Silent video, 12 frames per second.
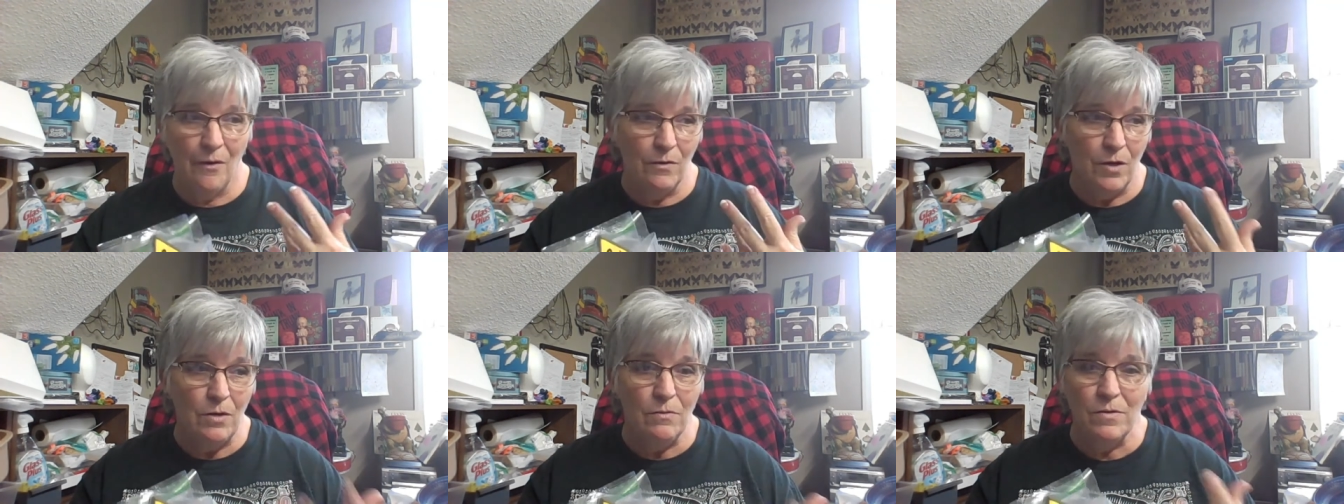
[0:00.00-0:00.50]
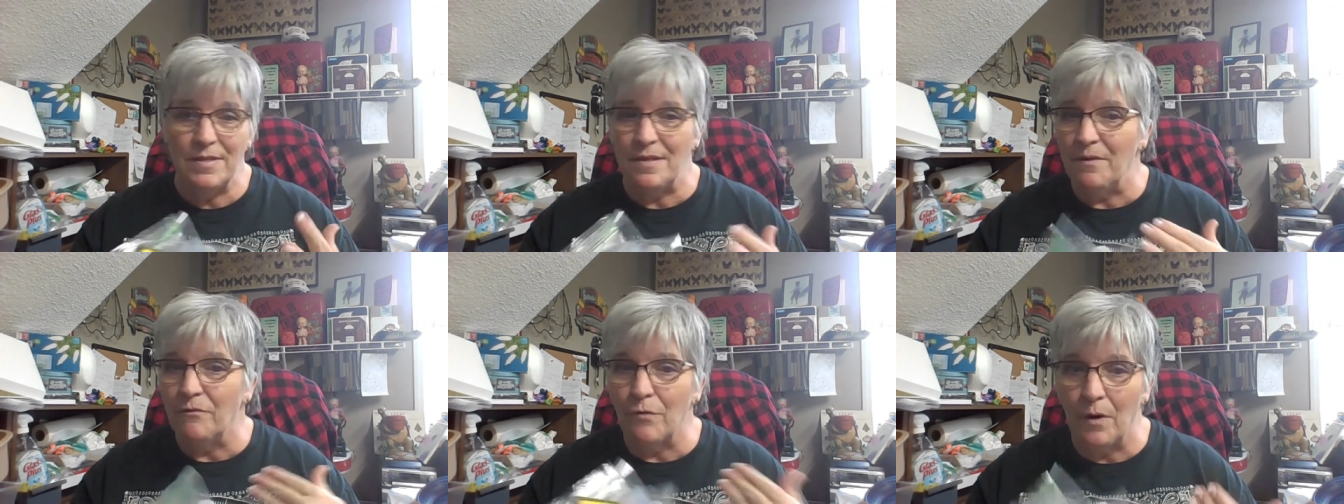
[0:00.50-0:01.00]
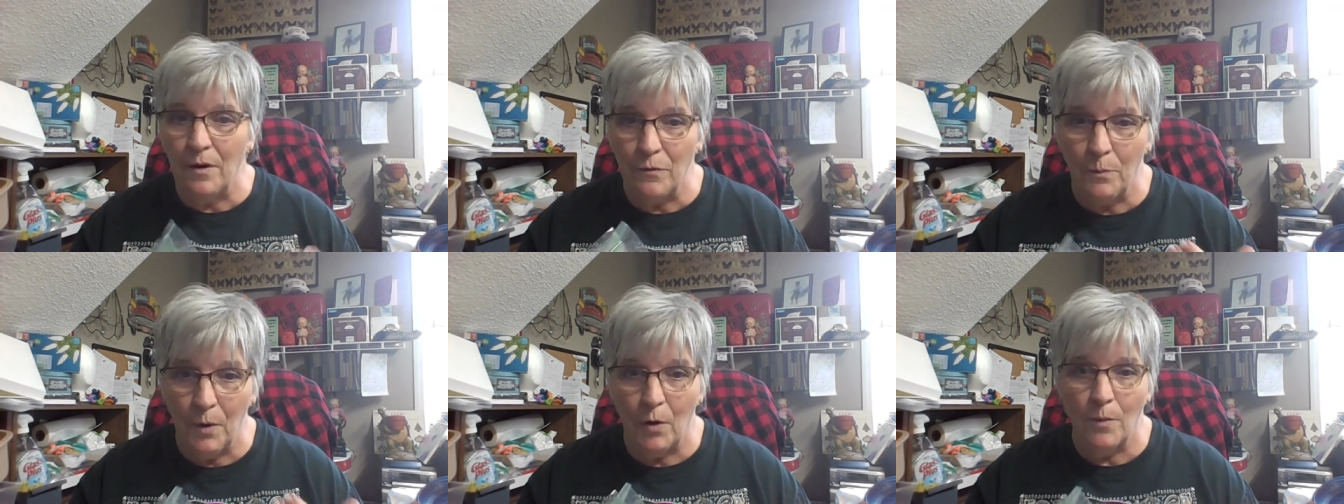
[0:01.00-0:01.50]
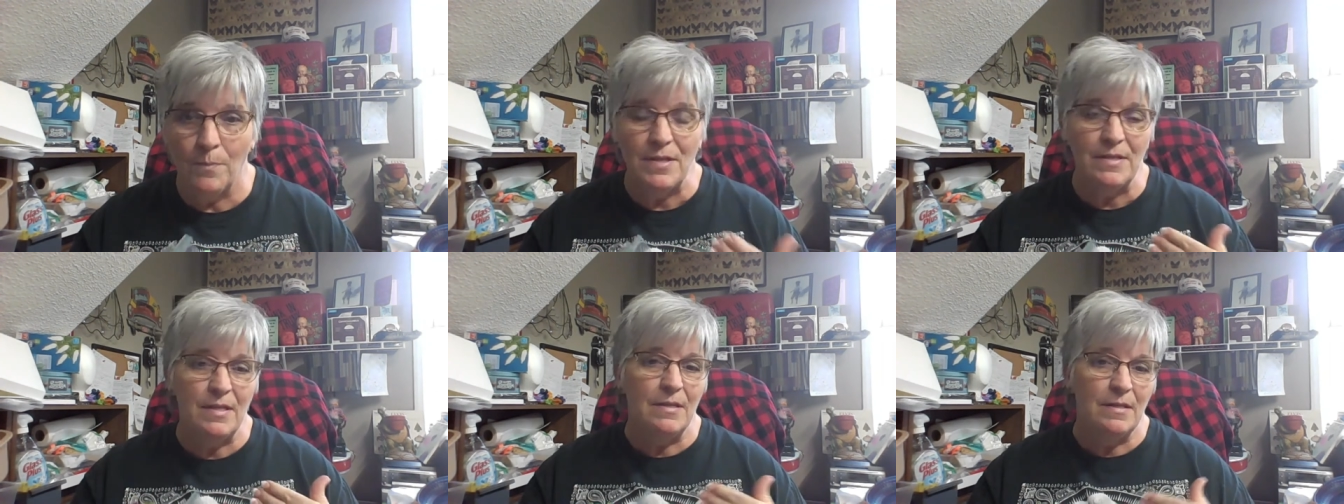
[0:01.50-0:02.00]
use them for other
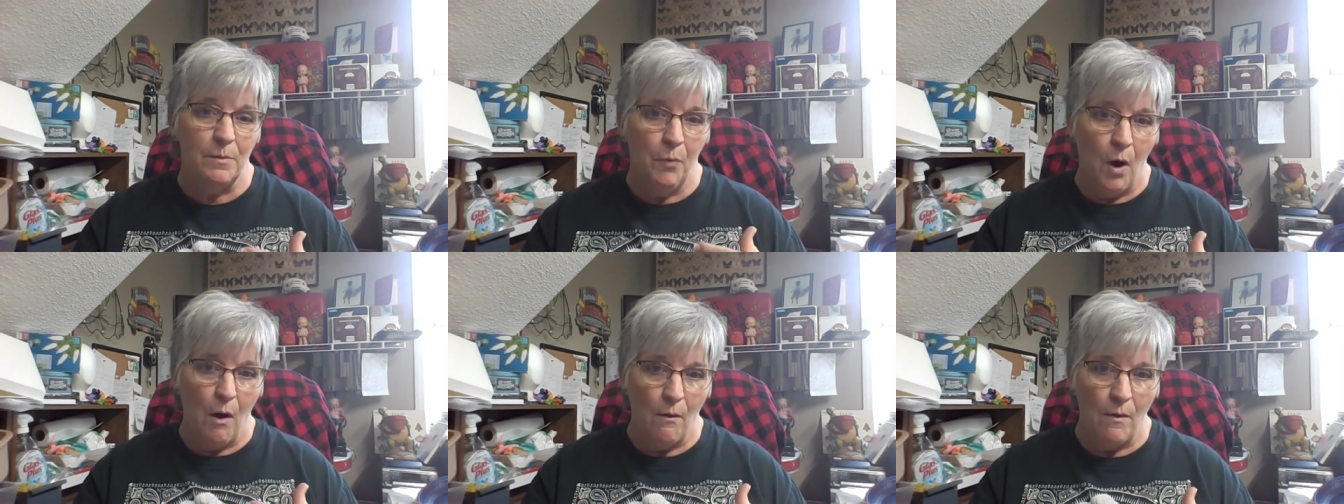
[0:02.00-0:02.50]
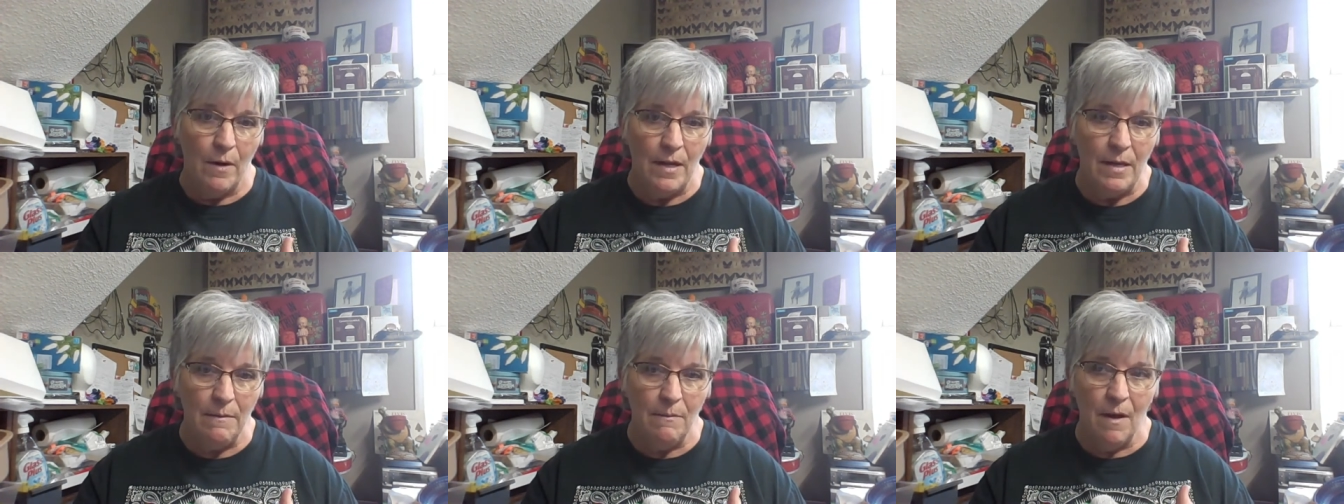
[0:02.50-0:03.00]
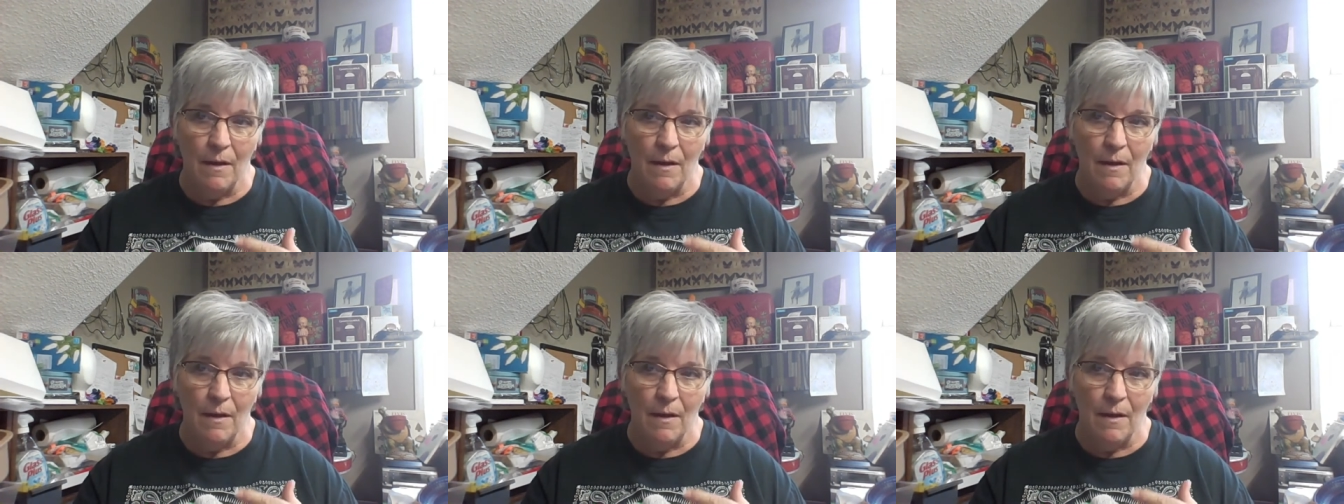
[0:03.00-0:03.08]
purposes, the priority